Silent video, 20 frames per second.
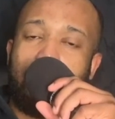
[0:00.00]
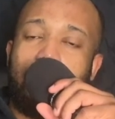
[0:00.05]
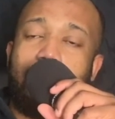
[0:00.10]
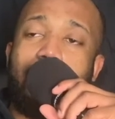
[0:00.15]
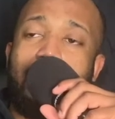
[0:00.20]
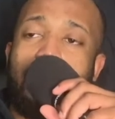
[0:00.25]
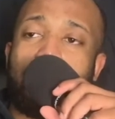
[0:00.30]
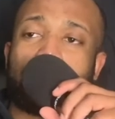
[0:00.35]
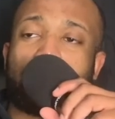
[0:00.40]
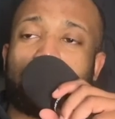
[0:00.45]

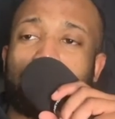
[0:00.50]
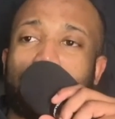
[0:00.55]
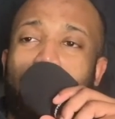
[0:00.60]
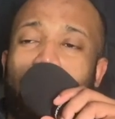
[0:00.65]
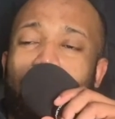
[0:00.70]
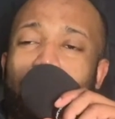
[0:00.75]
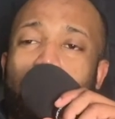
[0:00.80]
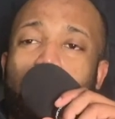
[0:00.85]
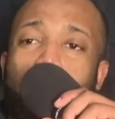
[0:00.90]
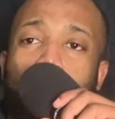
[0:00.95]
Ask
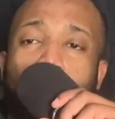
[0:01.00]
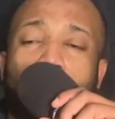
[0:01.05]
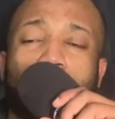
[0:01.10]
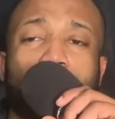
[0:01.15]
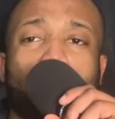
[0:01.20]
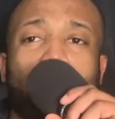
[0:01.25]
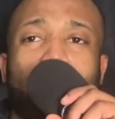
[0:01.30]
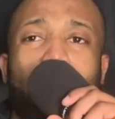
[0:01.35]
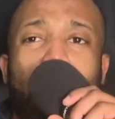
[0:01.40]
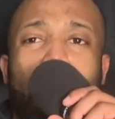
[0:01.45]
yourself, what's
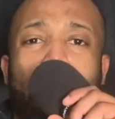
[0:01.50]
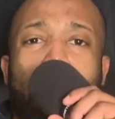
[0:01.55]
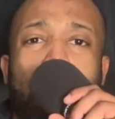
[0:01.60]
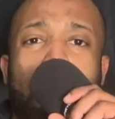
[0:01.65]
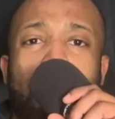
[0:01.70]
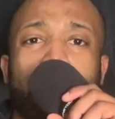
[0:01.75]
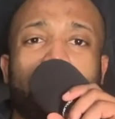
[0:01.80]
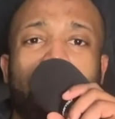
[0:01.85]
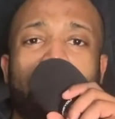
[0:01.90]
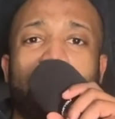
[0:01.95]
the real
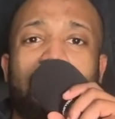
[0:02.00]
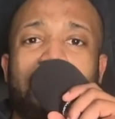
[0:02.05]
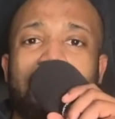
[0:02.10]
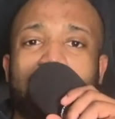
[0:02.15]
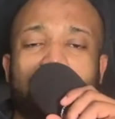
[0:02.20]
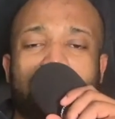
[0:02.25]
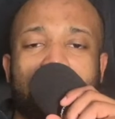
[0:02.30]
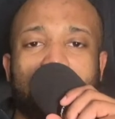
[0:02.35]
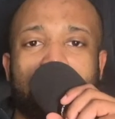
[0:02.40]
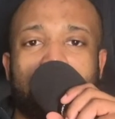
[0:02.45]

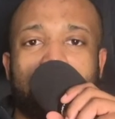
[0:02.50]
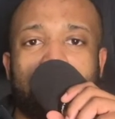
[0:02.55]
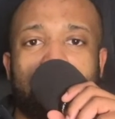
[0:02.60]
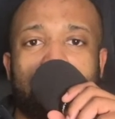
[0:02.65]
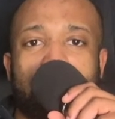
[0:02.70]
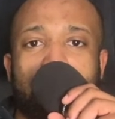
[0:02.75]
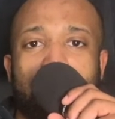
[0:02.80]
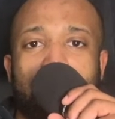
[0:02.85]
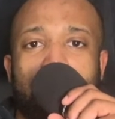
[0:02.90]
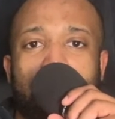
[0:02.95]
motivation
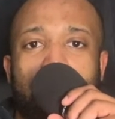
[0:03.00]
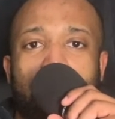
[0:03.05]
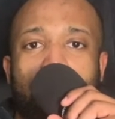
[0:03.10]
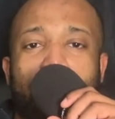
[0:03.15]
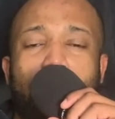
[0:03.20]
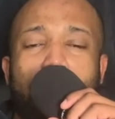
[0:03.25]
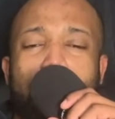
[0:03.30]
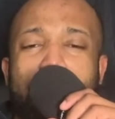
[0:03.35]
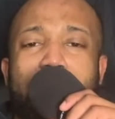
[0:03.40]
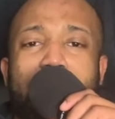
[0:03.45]

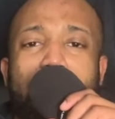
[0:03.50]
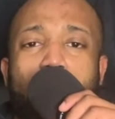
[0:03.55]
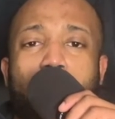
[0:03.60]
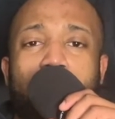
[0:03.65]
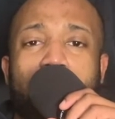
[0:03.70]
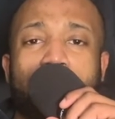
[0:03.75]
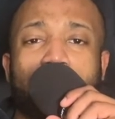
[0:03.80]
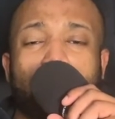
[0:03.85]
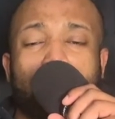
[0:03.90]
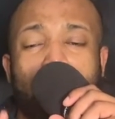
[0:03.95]
for me
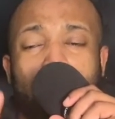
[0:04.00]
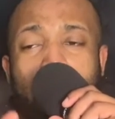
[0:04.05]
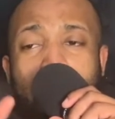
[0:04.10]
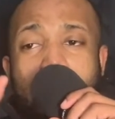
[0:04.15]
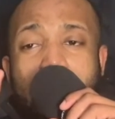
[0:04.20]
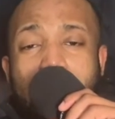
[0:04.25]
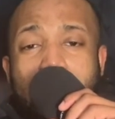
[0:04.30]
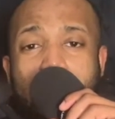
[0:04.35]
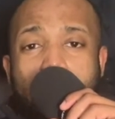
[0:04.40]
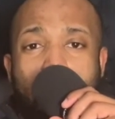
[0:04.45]
wanting to
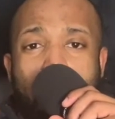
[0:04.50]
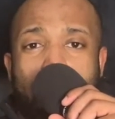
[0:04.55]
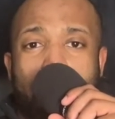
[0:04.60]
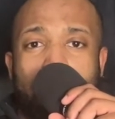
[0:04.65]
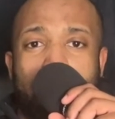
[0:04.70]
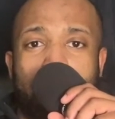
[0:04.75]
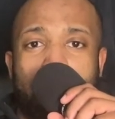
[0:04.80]
help?